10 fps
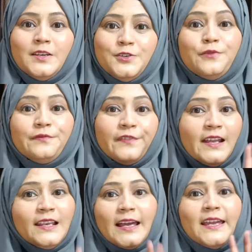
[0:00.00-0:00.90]
You
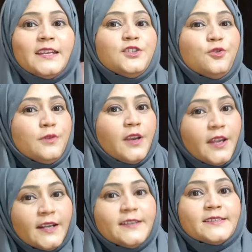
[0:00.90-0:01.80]
feel like you
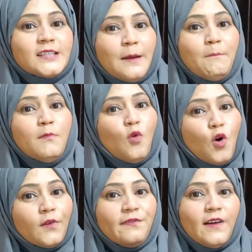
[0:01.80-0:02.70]
need some
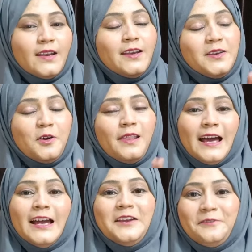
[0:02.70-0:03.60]
more fun in your
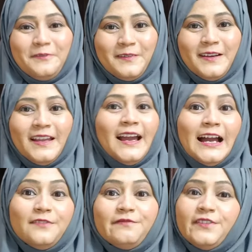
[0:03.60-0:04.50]
life.
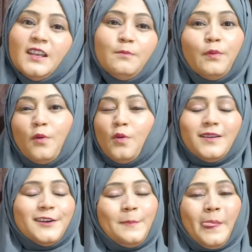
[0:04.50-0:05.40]
I feel
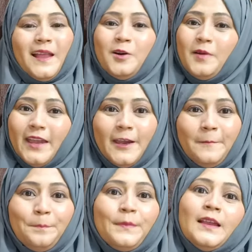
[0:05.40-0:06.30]
bored.
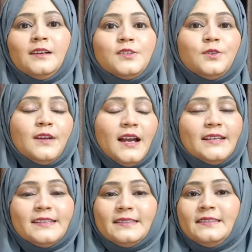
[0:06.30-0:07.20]
Okay, so
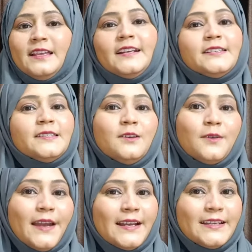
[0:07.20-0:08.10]
guys, let's
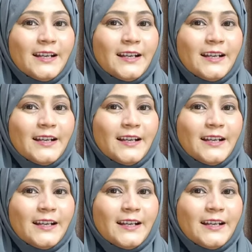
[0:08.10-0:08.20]
look at a